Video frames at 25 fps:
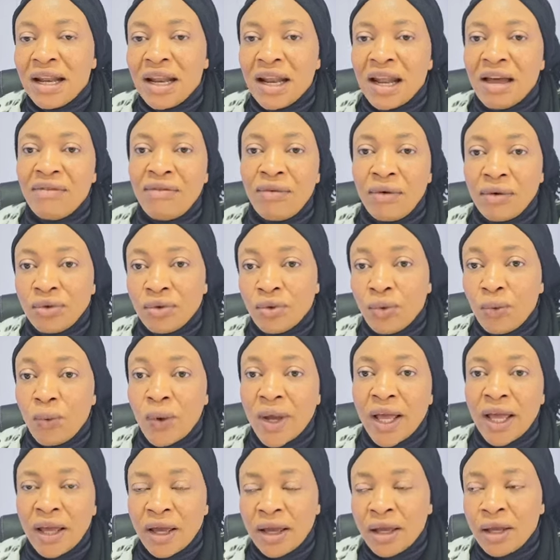the level you
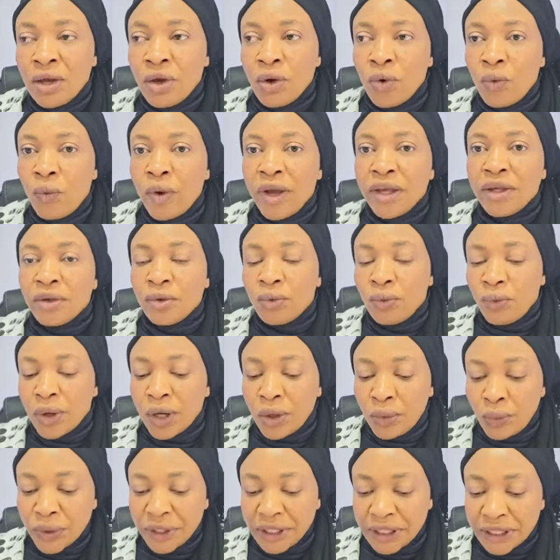were when you
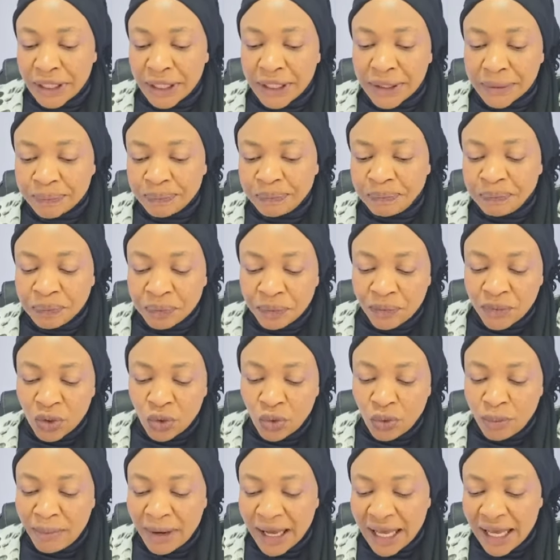were with them.
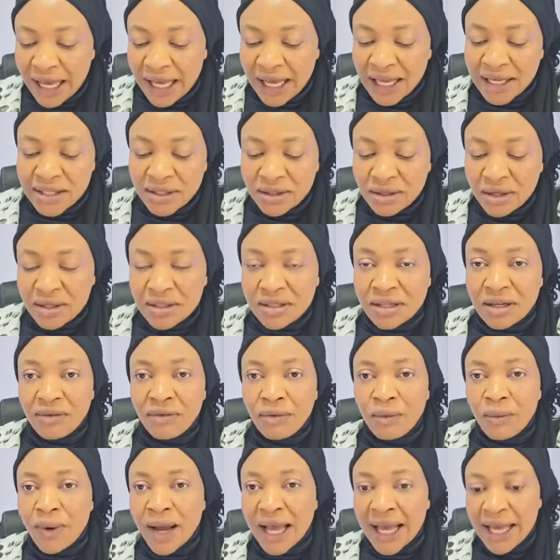You might ask
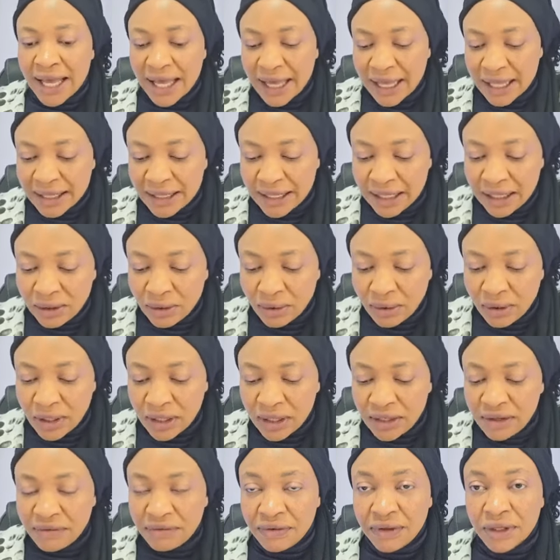yourself, why are they not
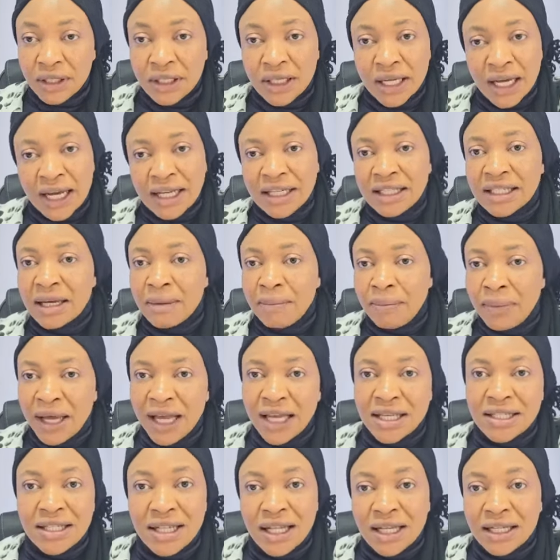leaving? They are in the
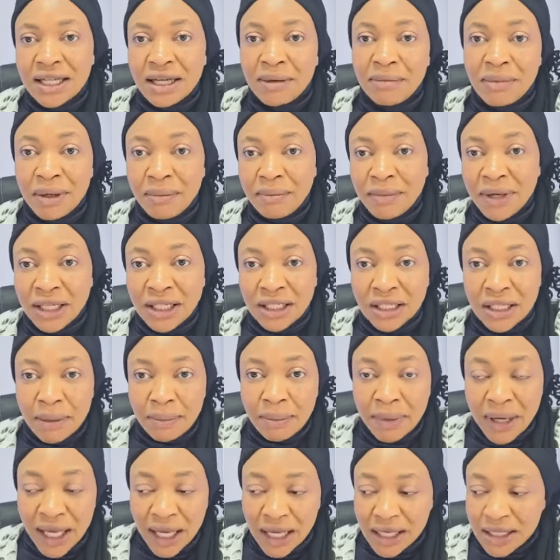past. Let them remain in
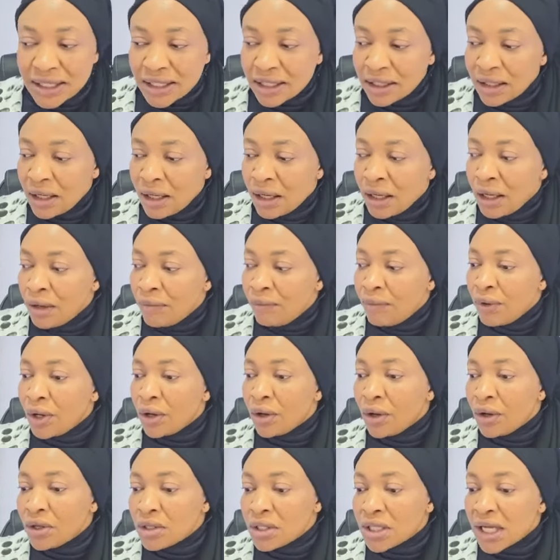the past.
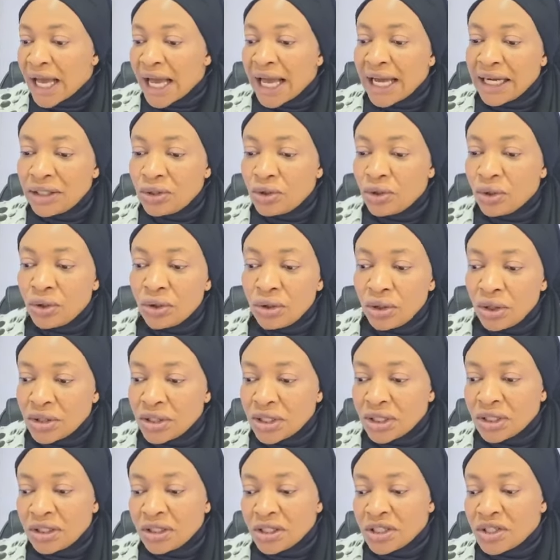Because I told
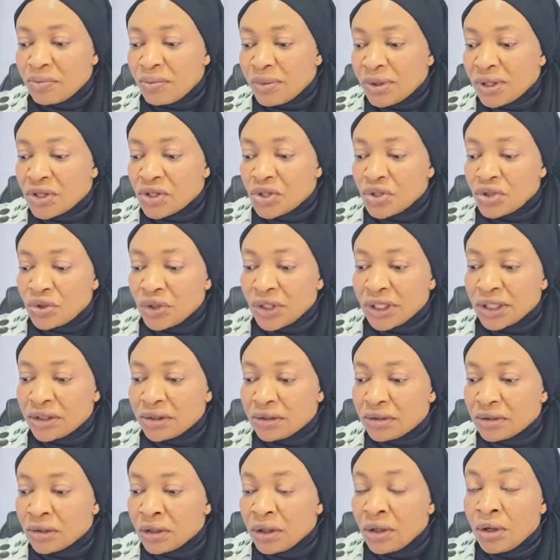us in this
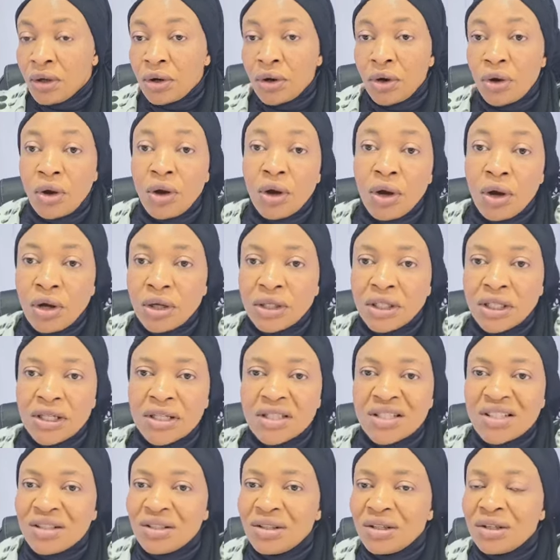ministry, God
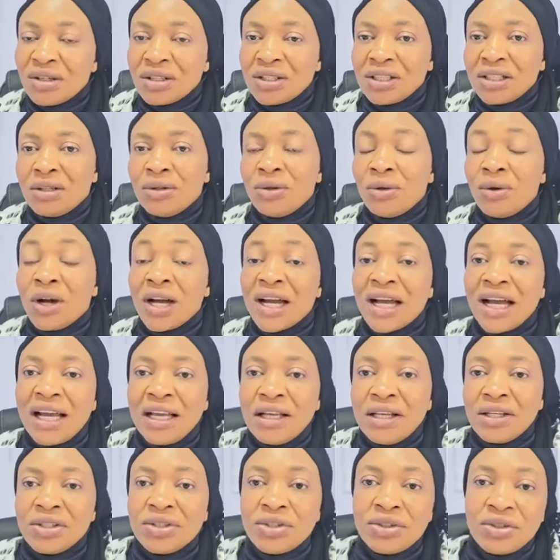is not
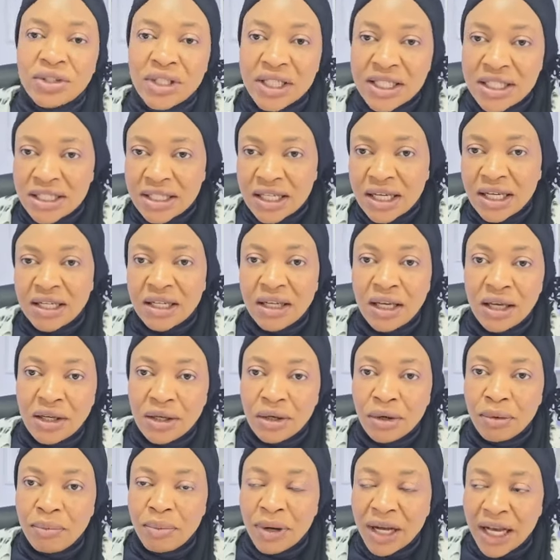longer interested
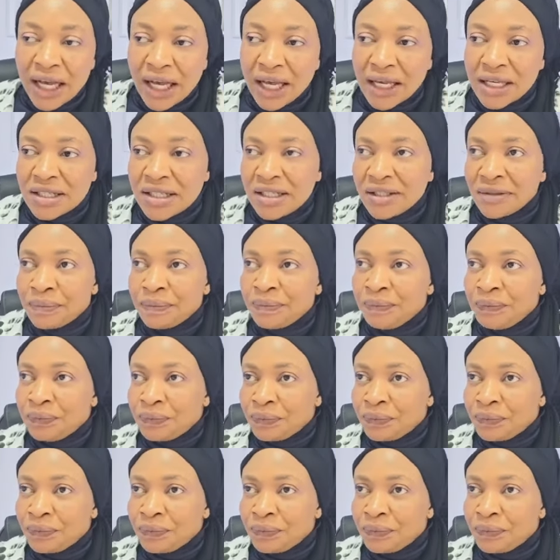in your past.